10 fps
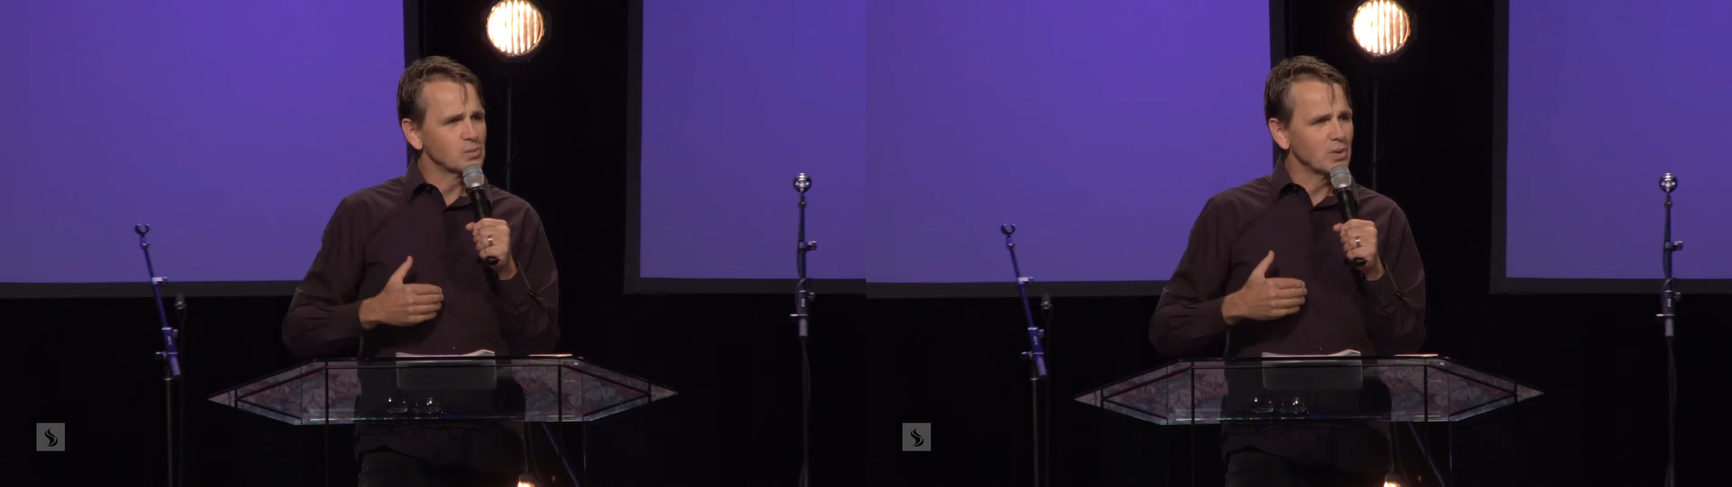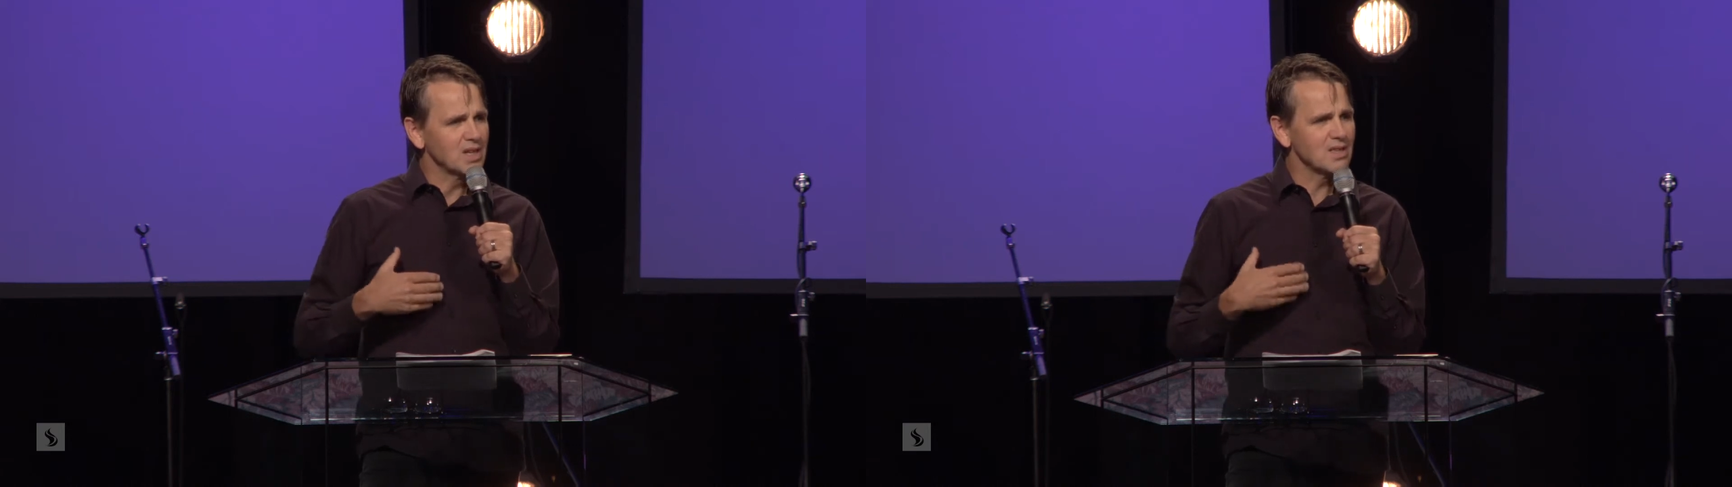
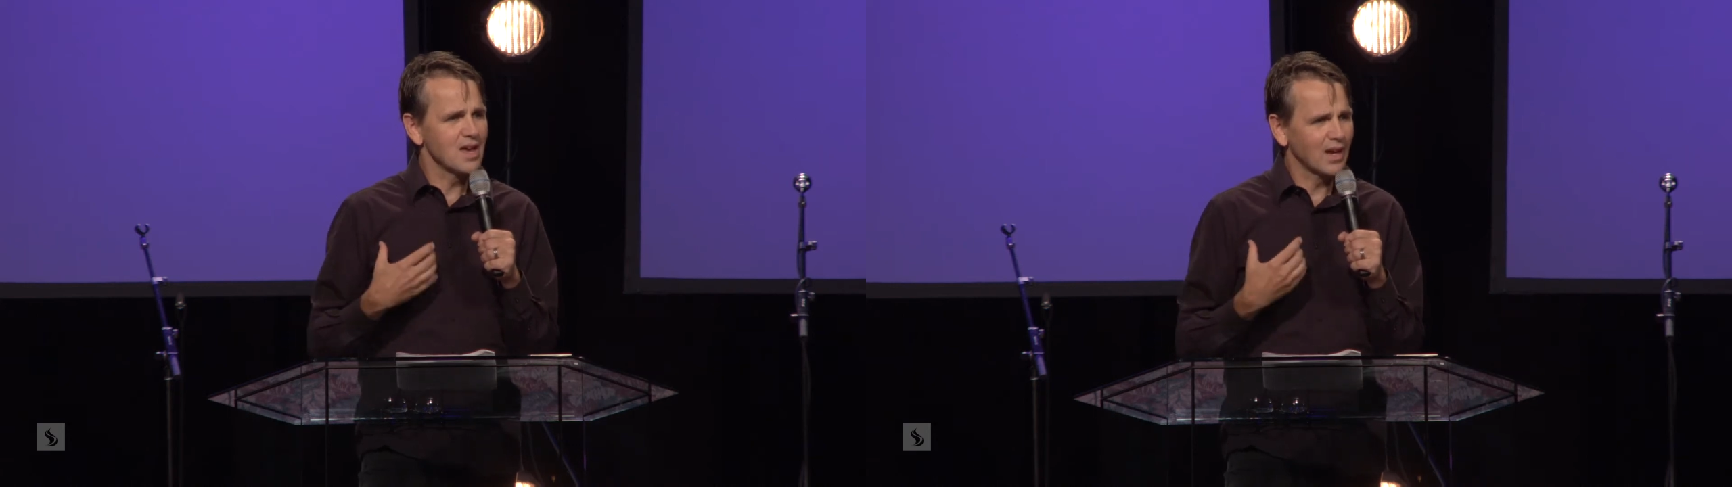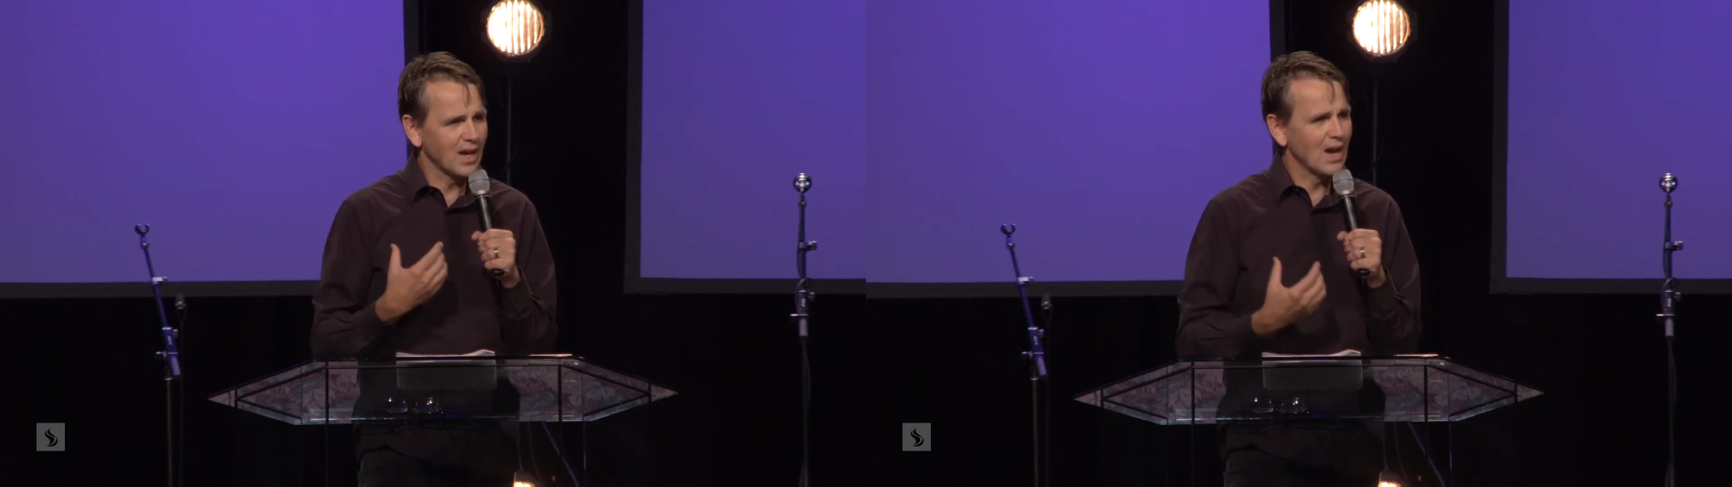we need
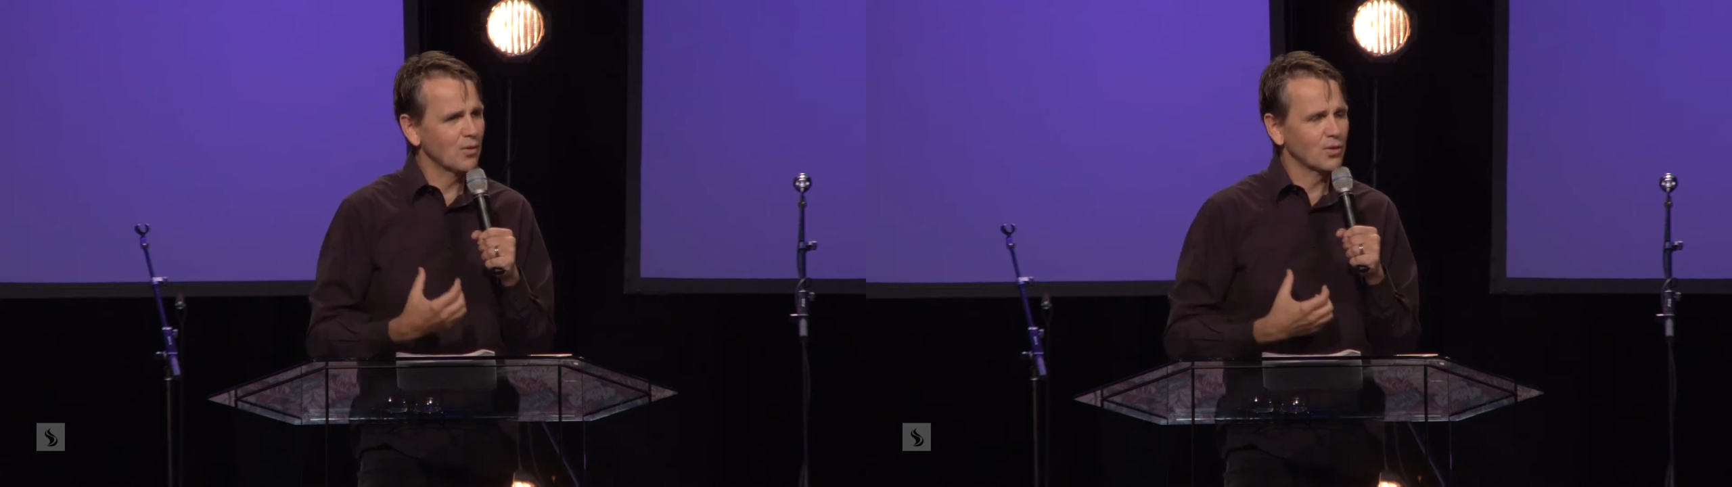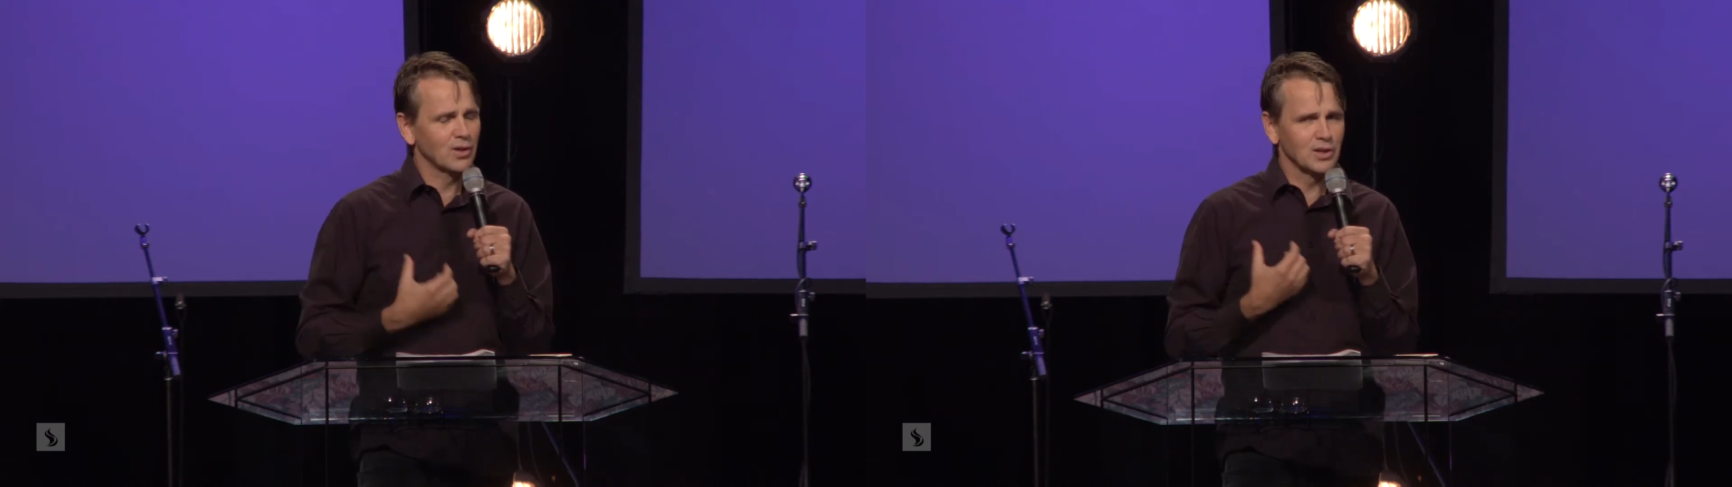that
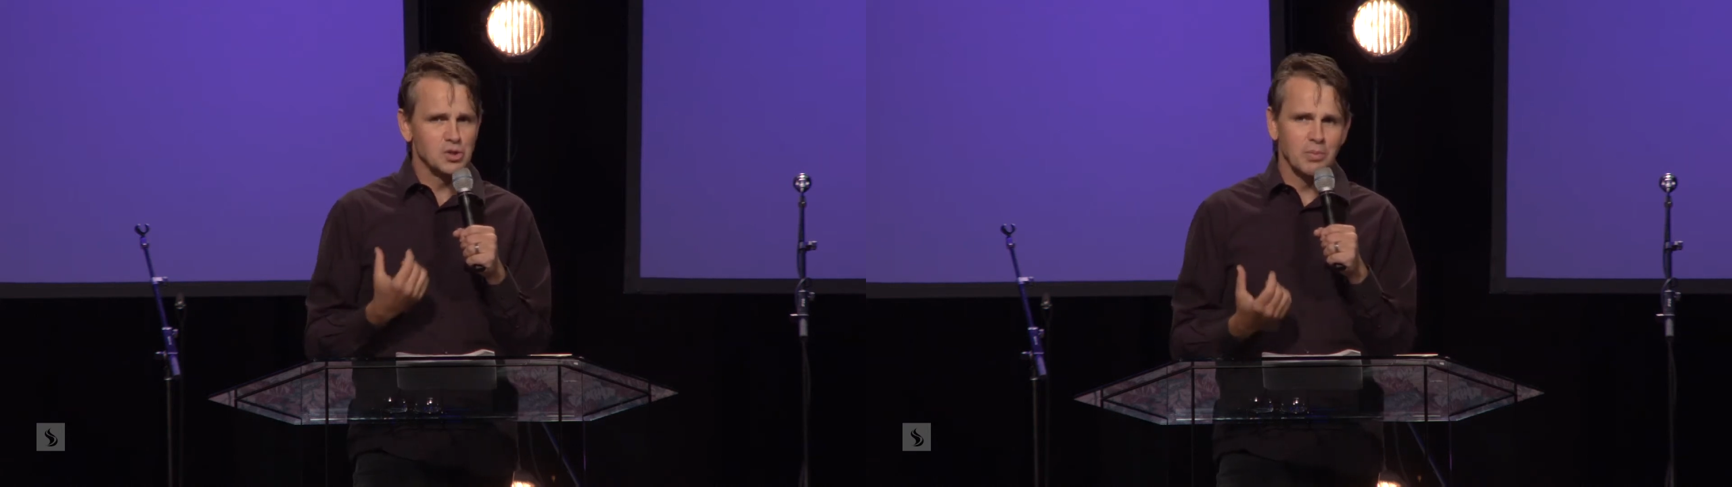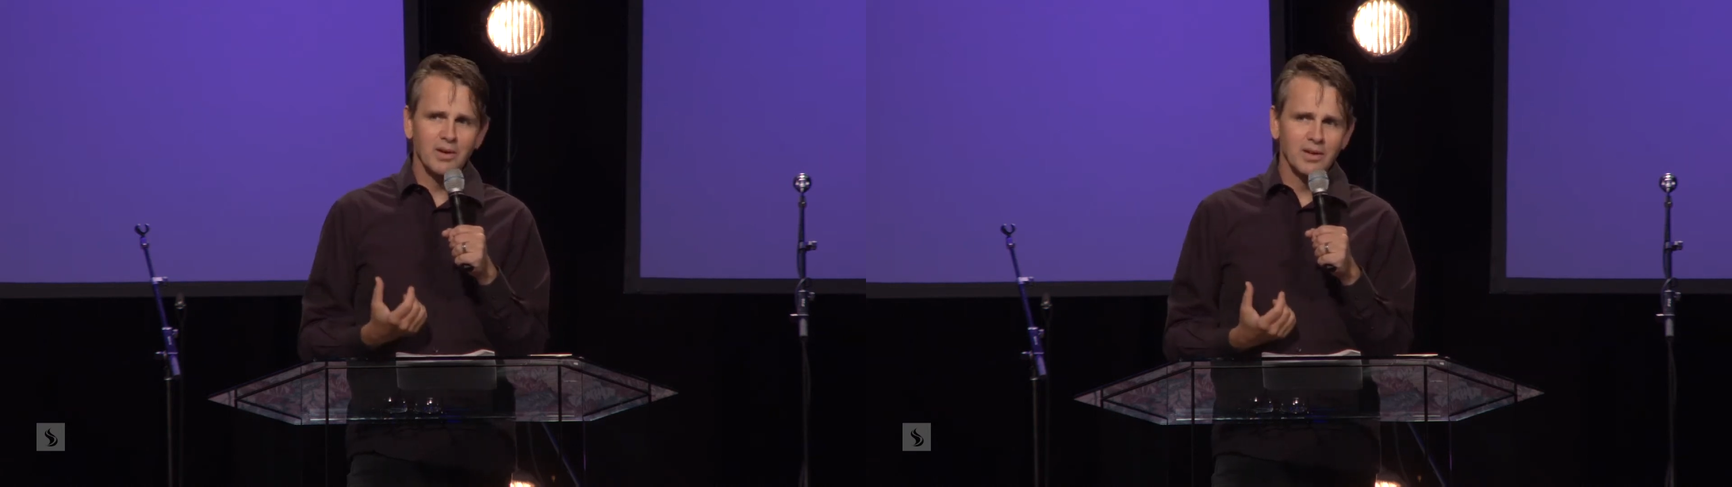encounter and
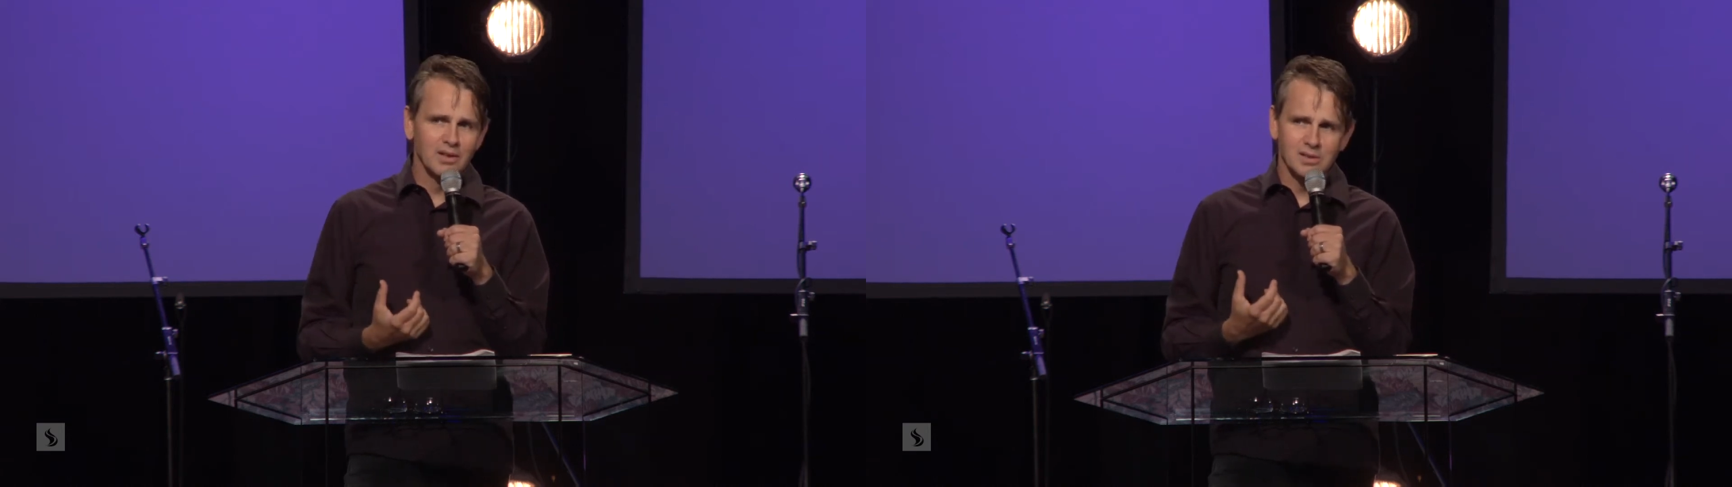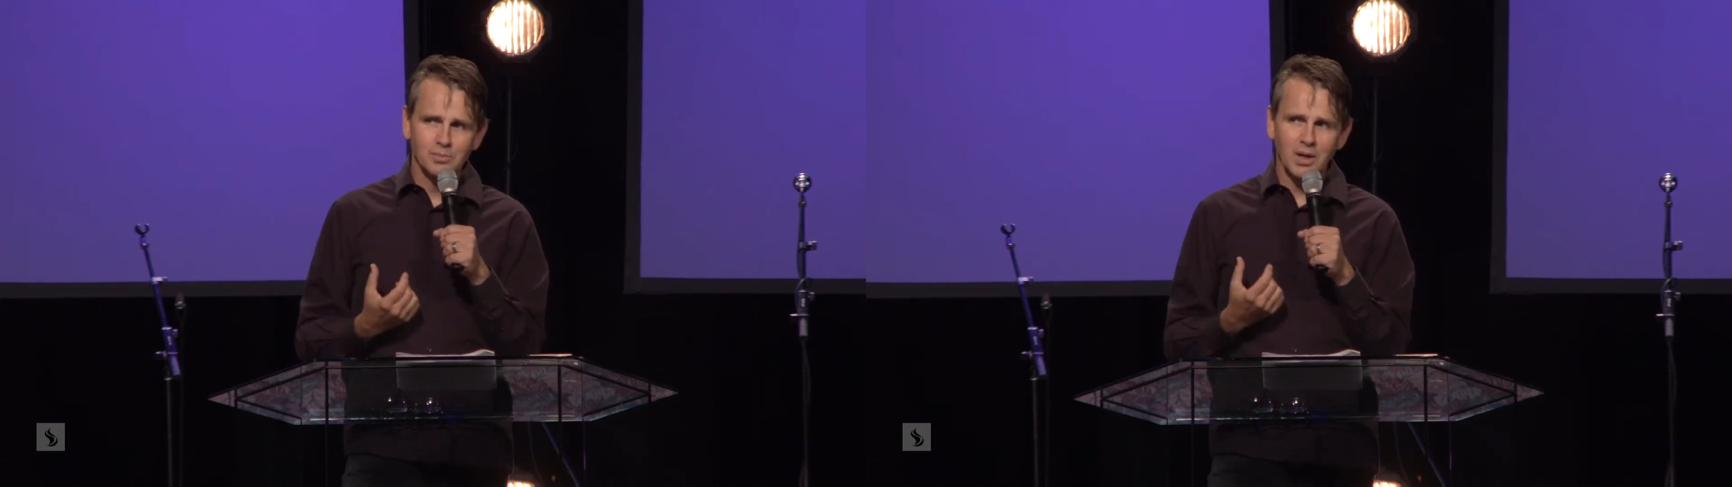experience.